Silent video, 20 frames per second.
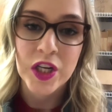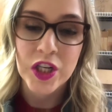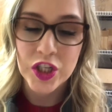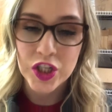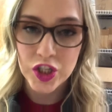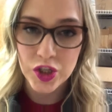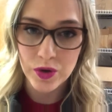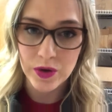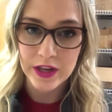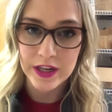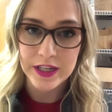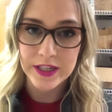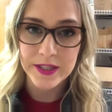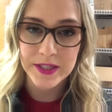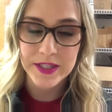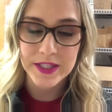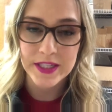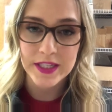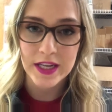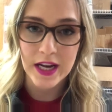
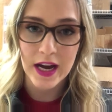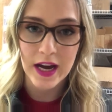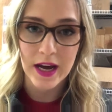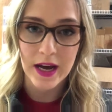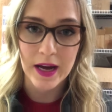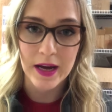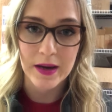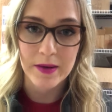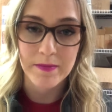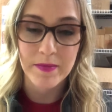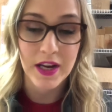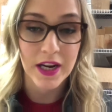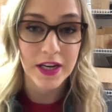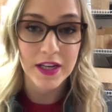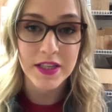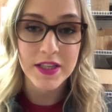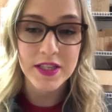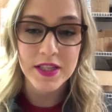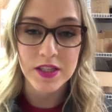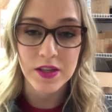short minutes.